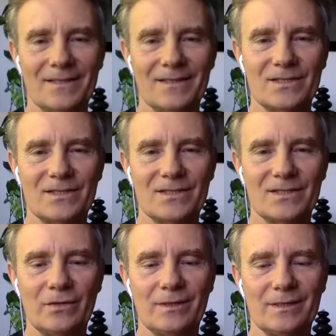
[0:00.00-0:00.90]
way
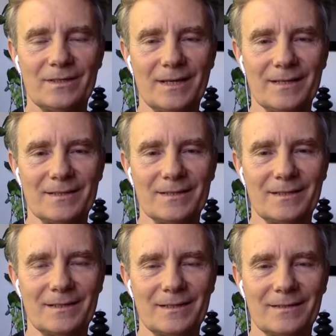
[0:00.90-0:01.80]
to do it these days.
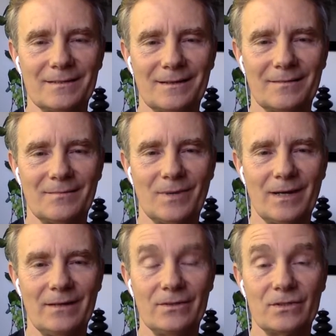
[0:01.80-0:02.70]

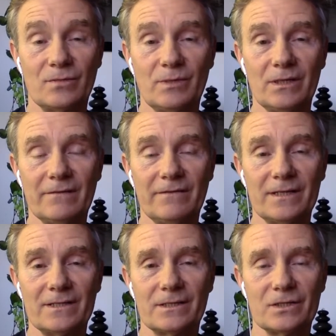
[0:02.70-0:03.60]
I used to be in the
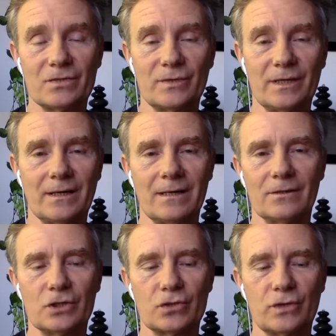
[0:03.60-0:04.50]
events industry, and it got a
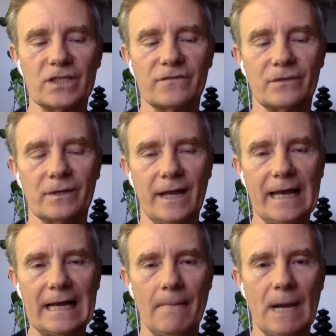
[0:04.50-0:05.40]
little stressful, and I
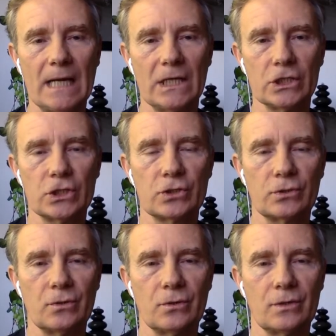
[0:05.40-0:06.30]
had a mild
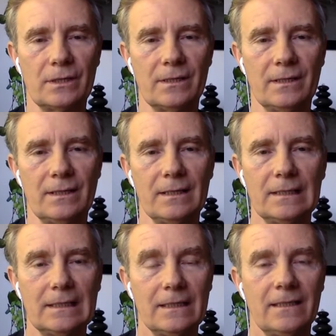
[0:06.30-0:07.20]
stroke. And
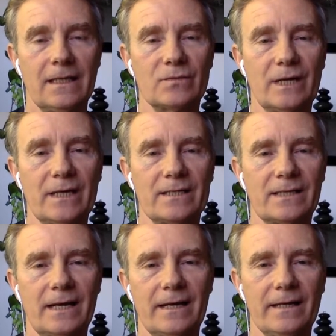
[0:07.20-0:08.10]
that's when I
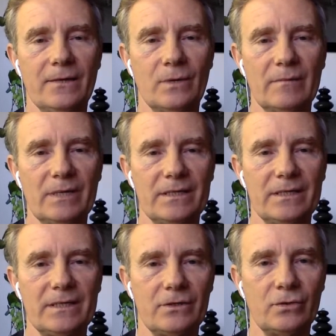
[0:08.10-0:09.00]
decided I didn't want to be
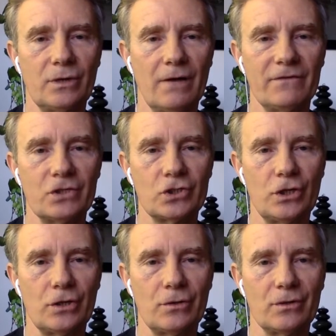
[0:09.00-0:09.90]
tethered to an office
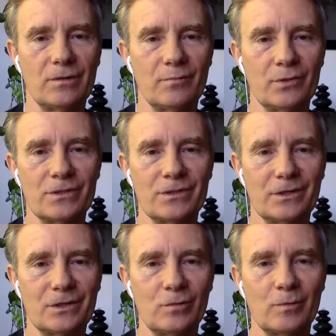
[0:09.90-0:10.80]
chair or imprisoned in
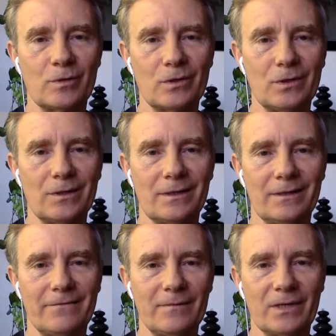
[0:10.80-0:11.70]
a cubicle. And
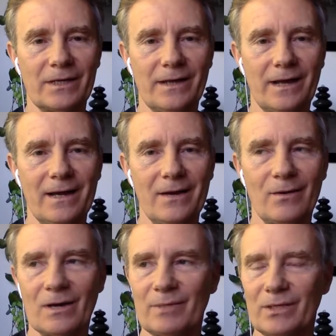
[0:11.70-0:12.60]
if I'm going to die, I
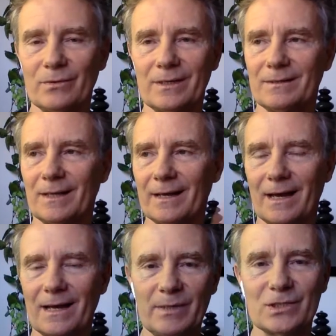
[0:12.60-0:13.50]
want to be doing it like
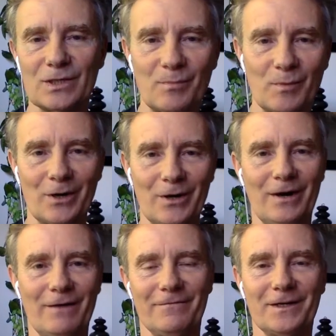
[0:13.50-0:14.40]
on a beach somewhere,
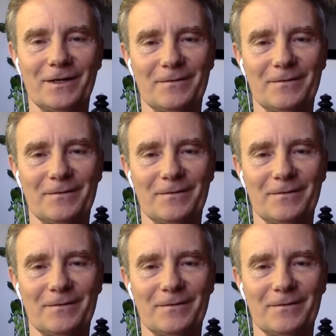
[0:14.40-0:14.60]
having fun.